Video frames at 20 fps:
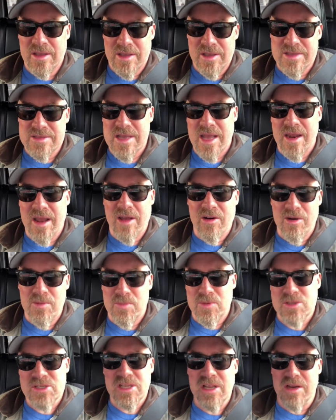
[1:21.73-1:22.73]
is at
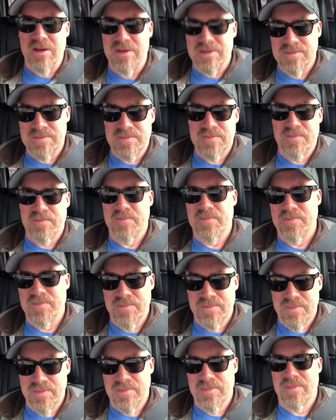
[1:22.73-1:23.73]
100%.
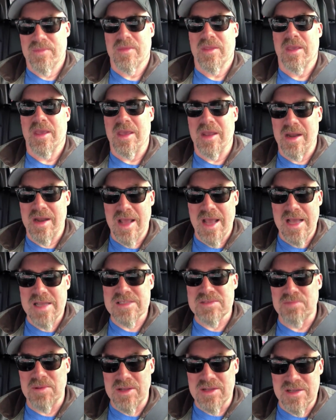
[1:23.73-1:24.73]
And it
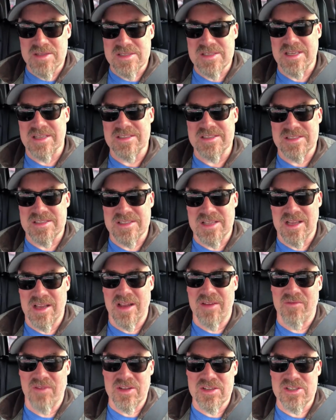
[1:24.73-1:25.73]
has been since the
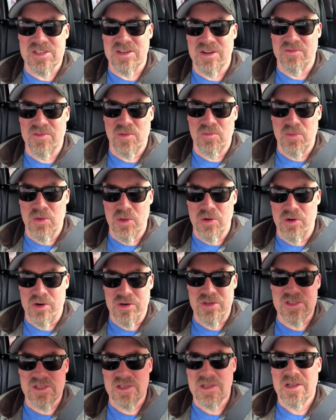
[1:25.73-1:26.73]
invention of
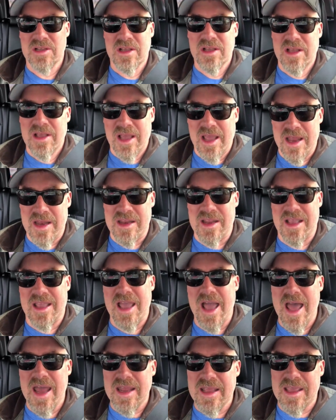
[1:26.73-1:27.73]
computers. And you
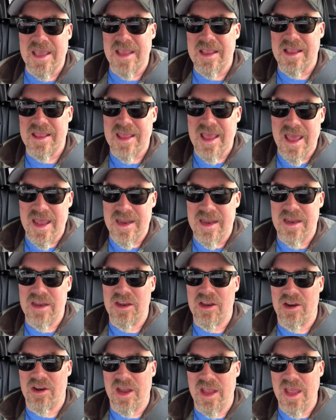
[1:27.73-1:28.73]
got to get that
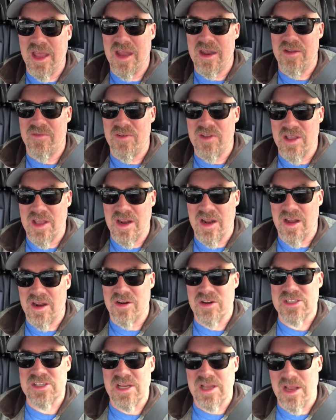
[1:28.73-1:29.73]
into your head if you're going to
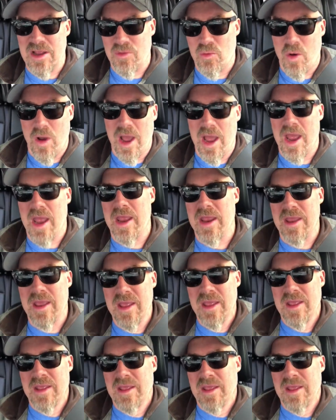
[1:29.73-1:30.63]
understand why